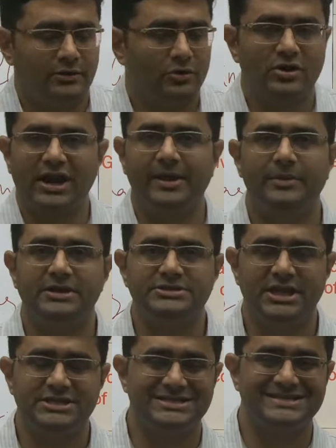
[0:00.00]
climate
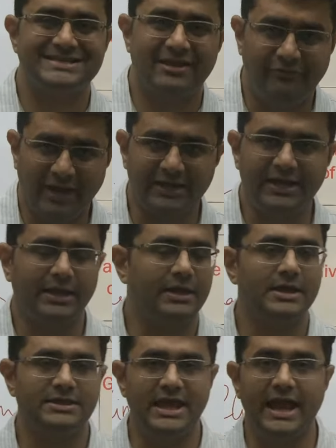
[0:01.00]
change is affecting
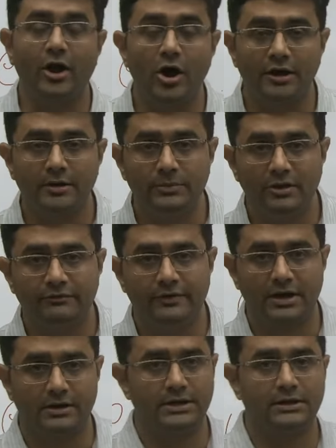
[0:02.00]
the economy of a
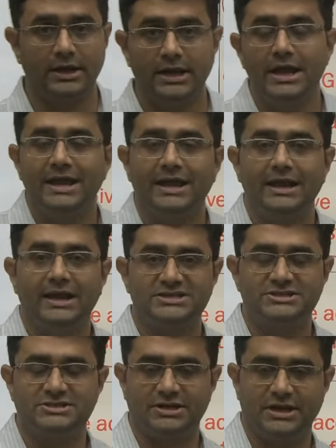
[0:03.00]
country.
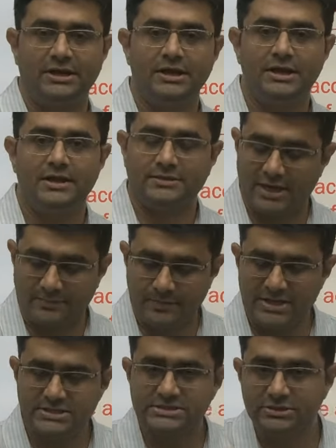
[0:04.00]
Illustrate. That
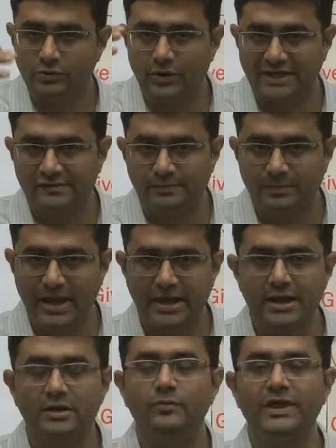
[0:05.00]
means you explain
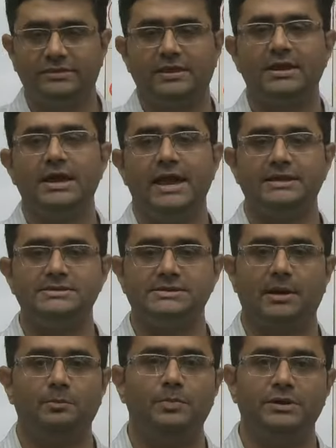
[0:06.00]
it with
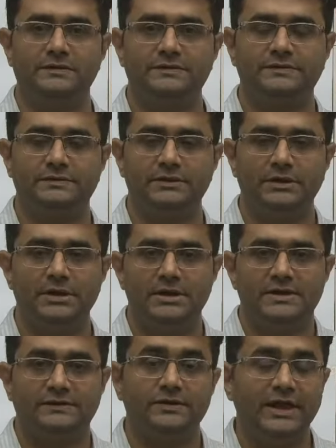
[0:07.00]
examples.
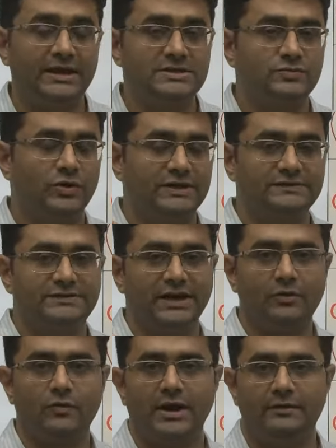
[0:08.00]
So that is what is
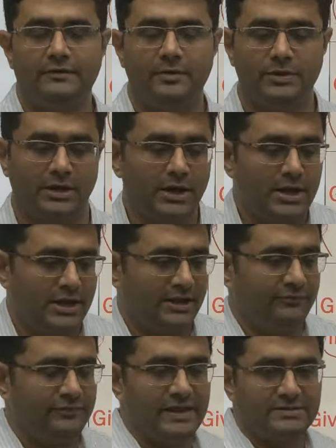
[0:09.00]
required from here.
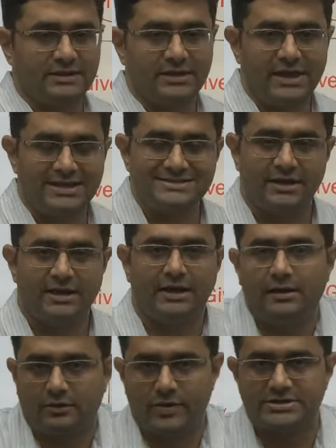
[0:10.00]
If
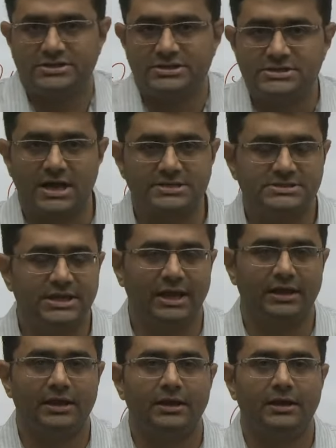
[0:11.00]
the question is asking,